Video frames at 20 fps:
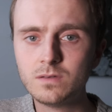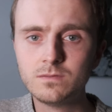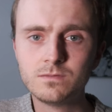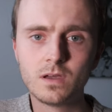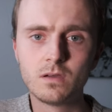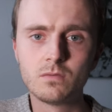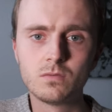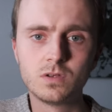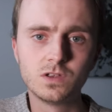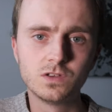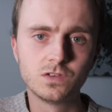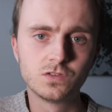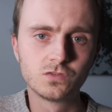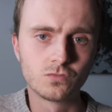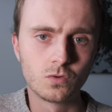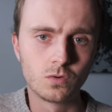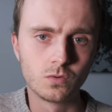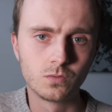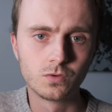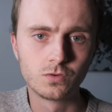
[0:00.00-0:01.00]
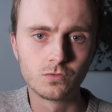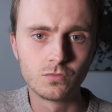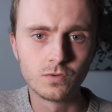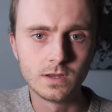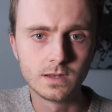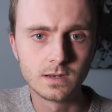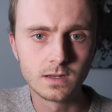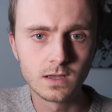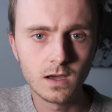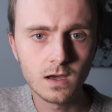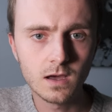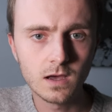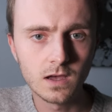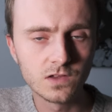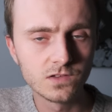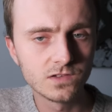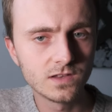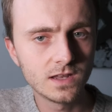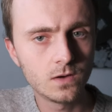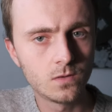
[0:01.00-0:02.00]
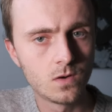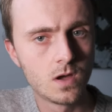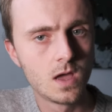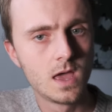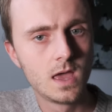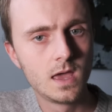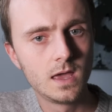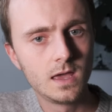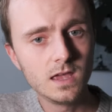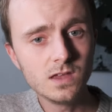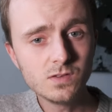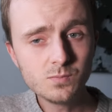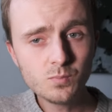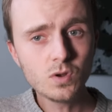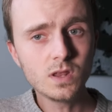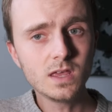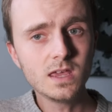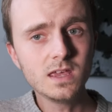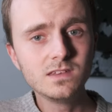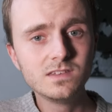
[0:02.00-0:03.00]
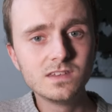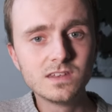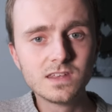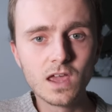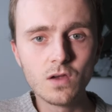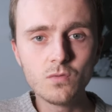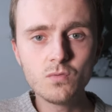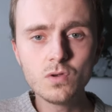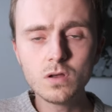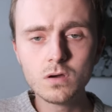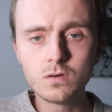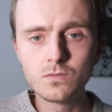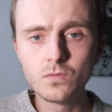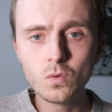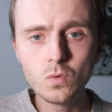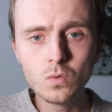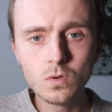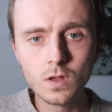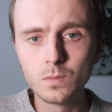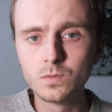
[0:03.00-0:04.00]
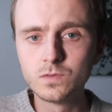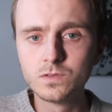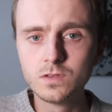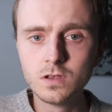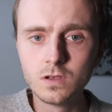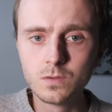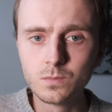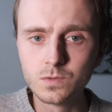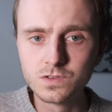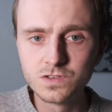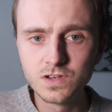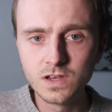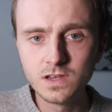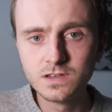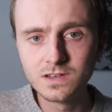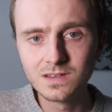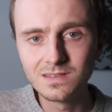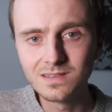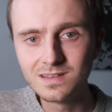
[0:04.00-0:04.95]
very strong green cast. Now, it's pretty easy to get rid of. All I was doing was changing